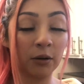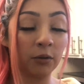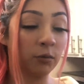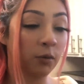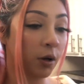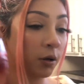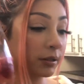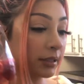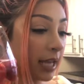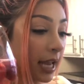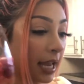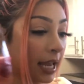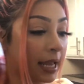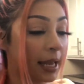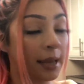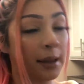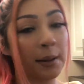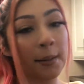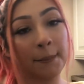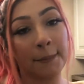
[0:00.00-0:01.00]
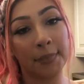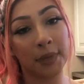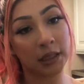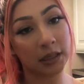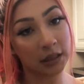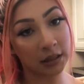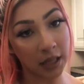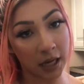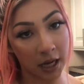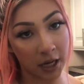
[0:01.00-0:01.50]
rosé,
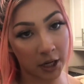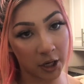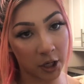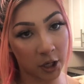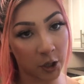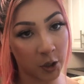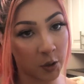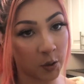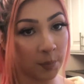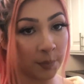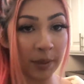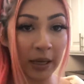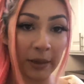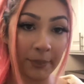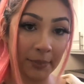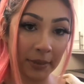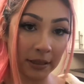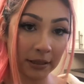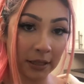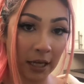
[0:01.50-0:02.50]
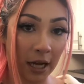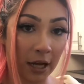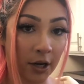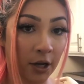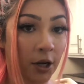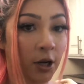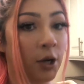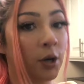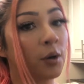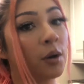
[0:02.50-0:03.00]
moscato, pink
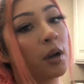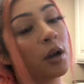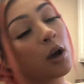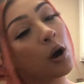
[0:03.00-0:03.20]
moscato,